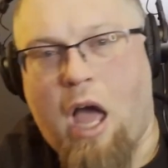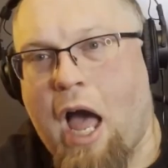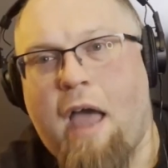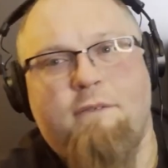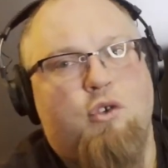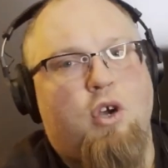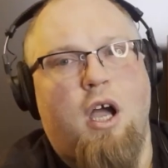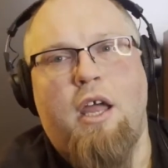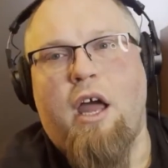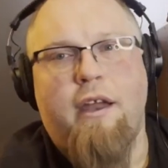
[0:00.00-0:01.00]
I've
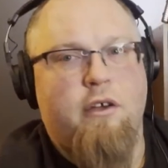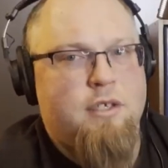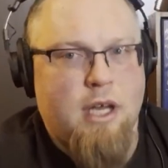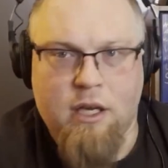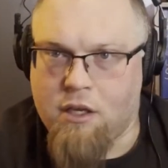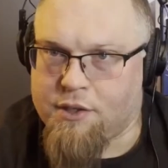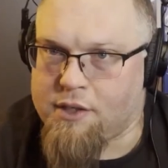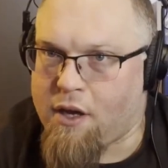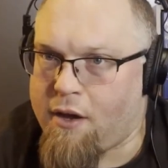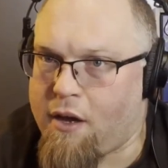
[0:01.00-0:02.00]
tried Audio-Technica
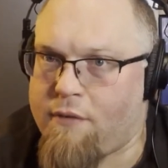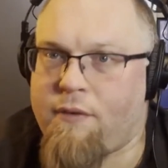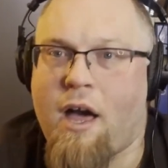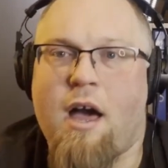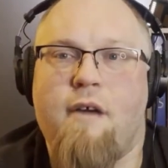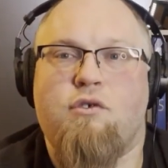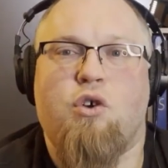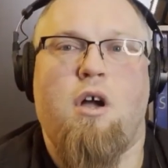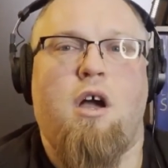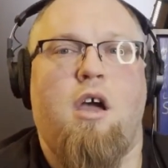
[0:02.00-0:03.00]
stuff. I've
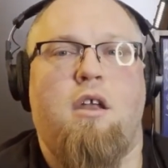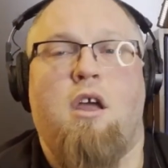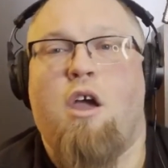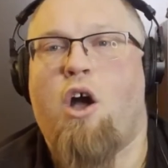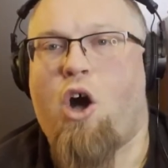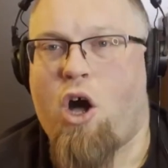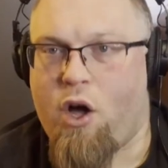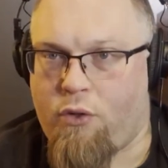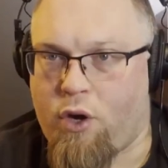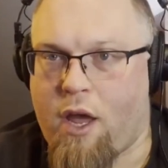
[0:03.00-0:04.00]
tried
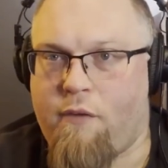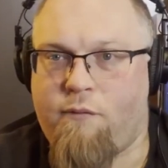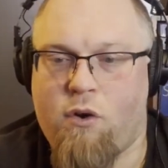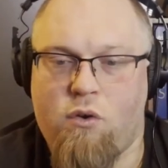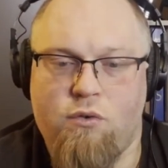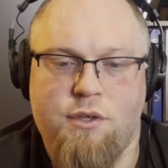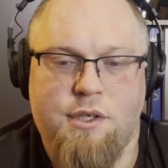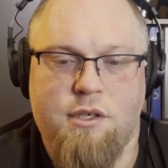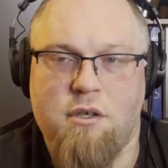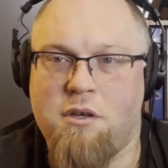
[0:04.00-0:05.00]
other
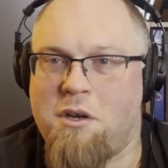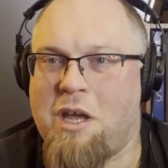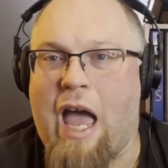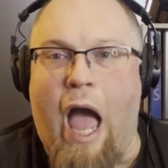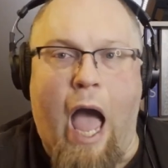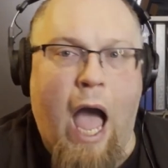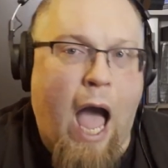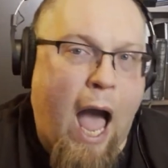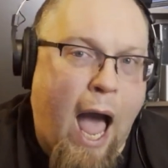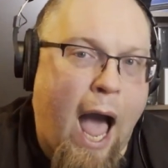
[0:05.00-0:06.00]
headphones.
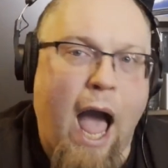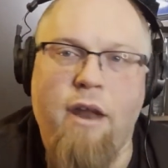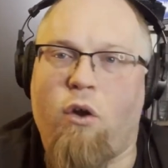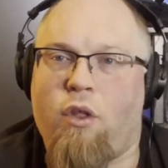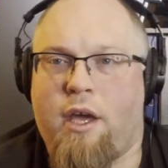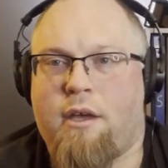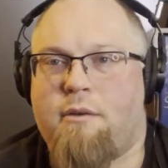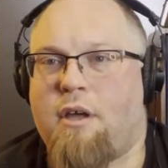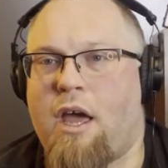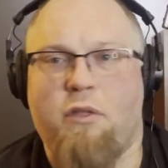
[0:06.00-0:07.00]
I don't like
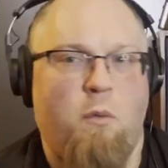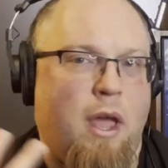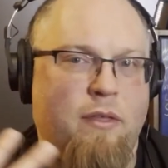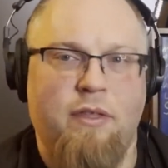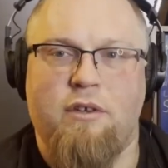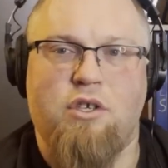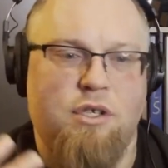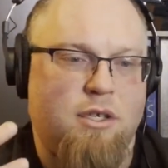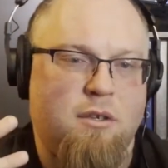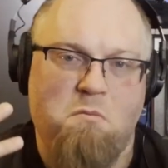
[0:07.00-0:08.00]
it. The way
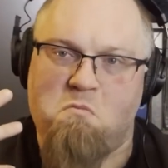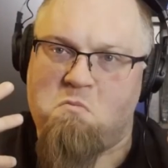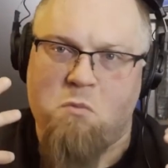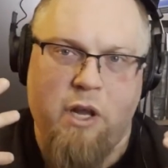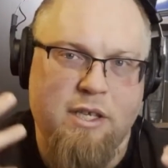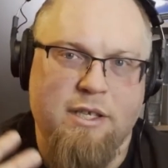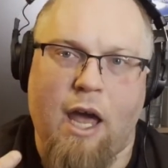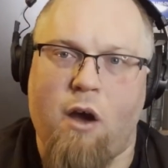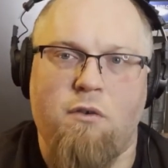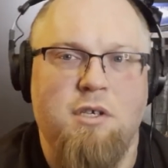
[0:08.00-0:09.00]
that it
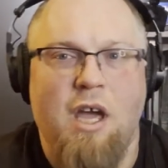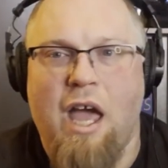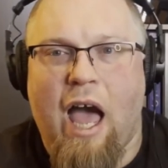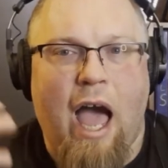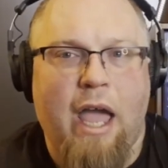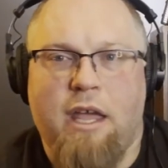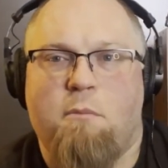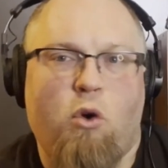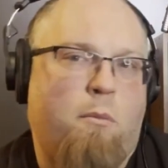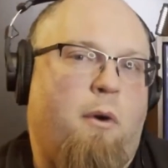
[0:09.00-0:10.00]
sounds, I get
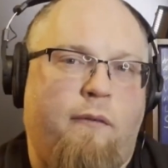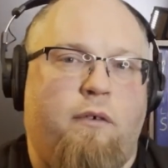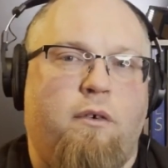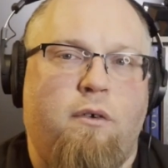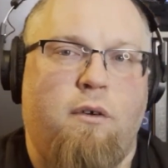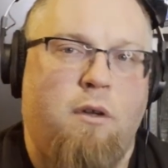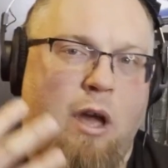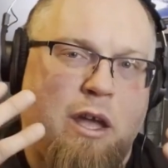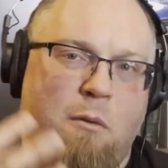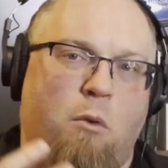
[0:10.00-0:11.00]
more
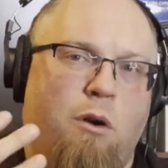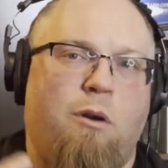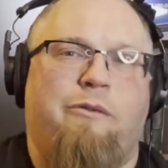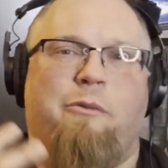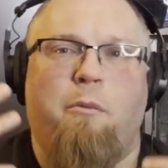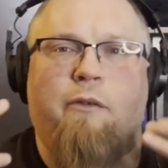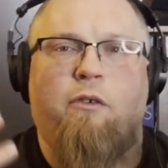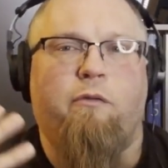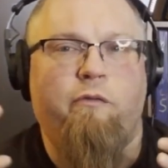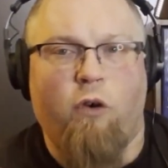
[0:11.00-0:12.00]
of a
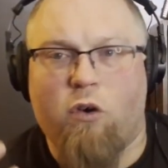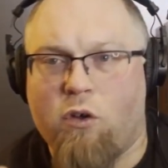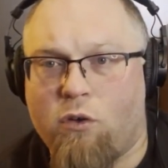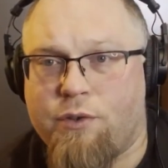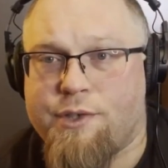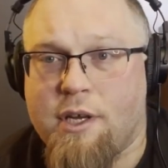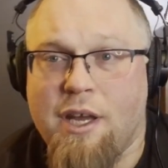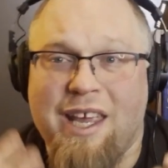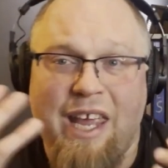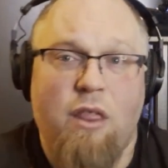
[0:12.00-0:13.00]
muffled vocals
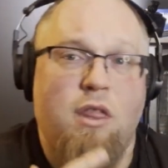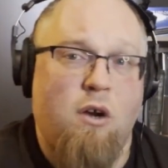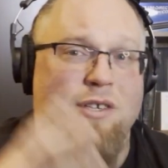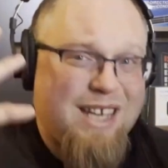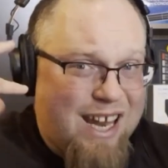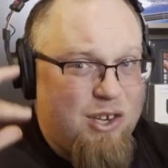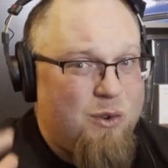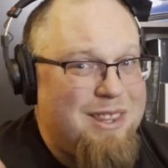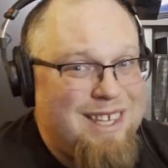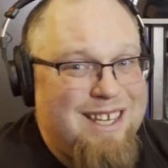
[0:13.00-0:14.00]
in those than I
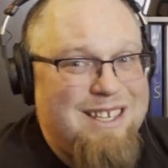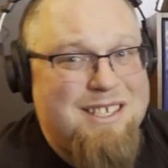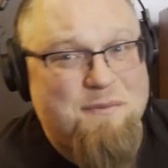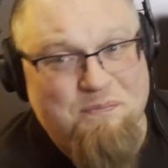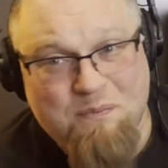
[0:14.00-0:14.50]
do in these.